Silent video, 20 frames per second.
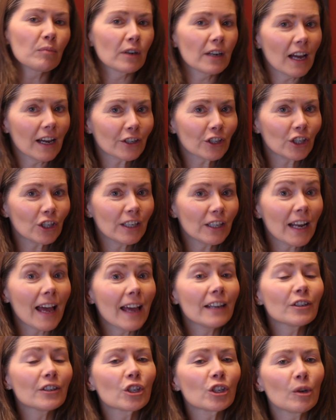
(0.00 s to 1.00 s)
production,
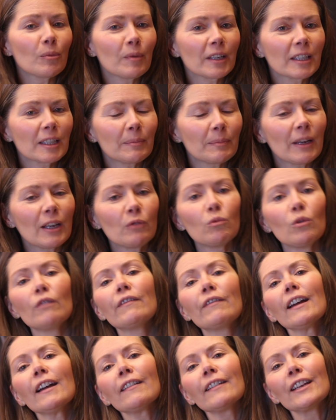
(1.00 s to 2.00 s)
and shipping speed will
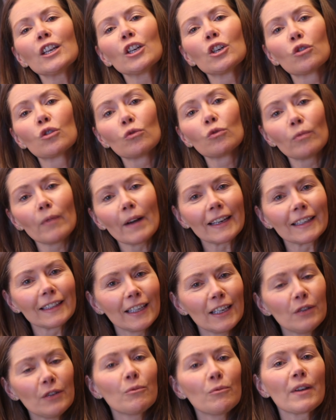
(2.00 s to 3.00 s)
vary
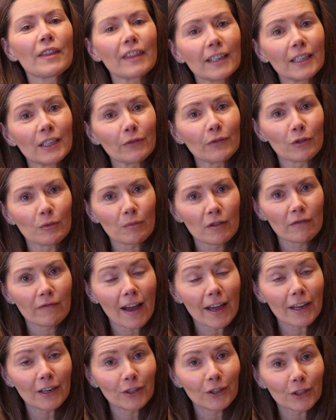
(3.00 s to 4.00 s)
greatly with the different
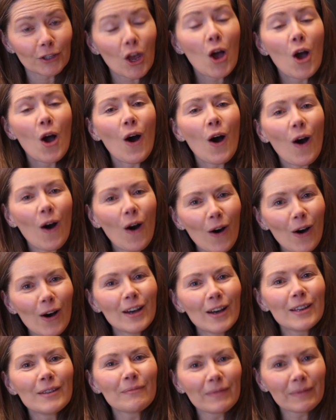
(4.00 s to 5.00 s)
providers
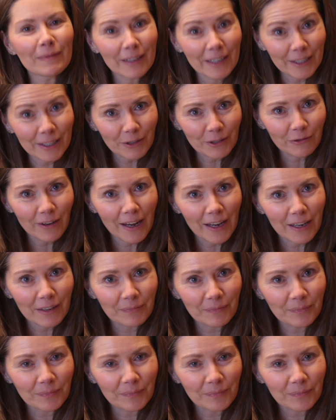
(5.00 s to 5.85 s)
on Printify.